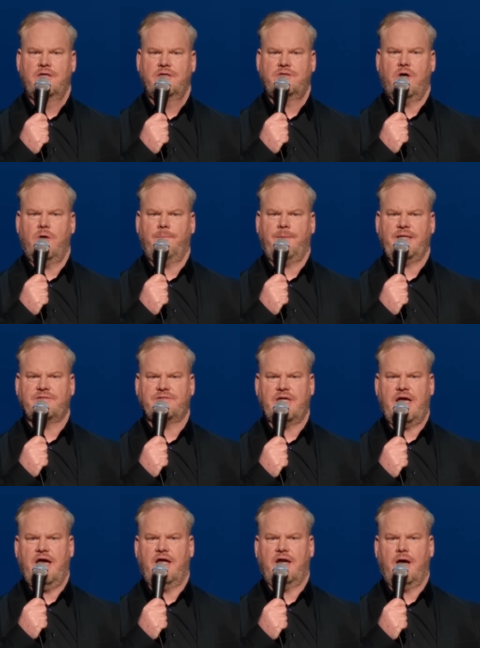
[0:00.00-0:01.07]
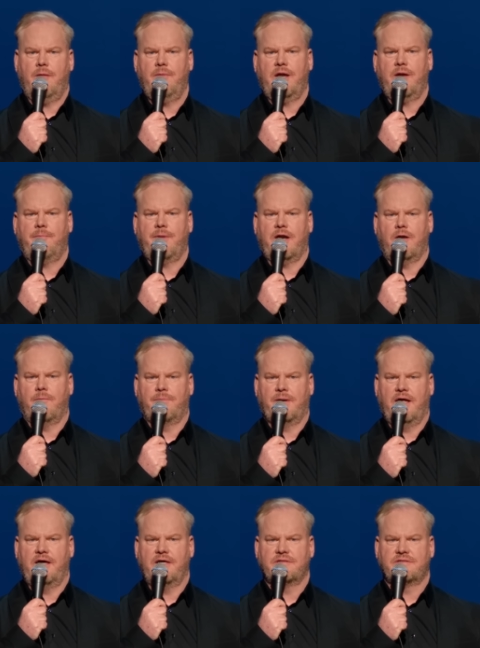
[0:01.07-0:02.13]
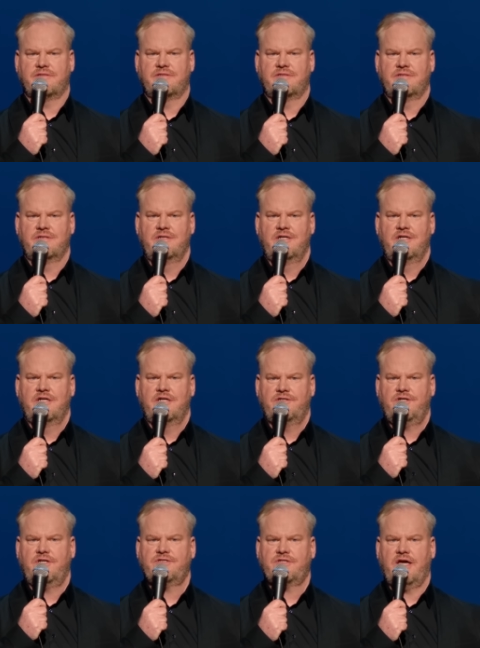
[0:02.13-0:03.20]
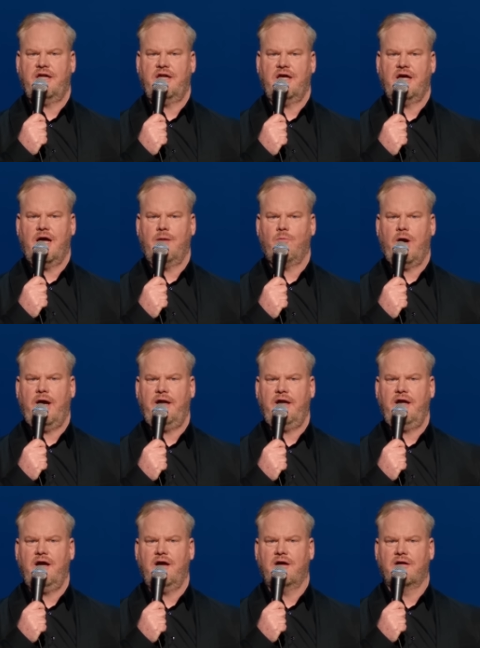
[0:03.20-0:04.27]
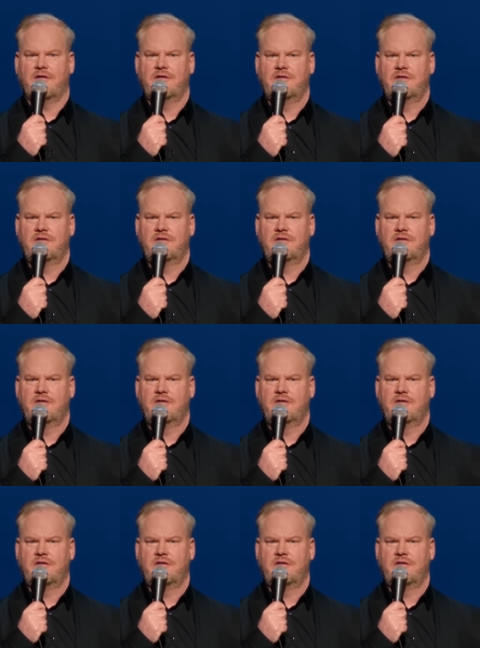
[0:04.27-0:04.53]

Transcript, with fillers: Don't be sad, I'm in a better place. Just kidding, I'm right here.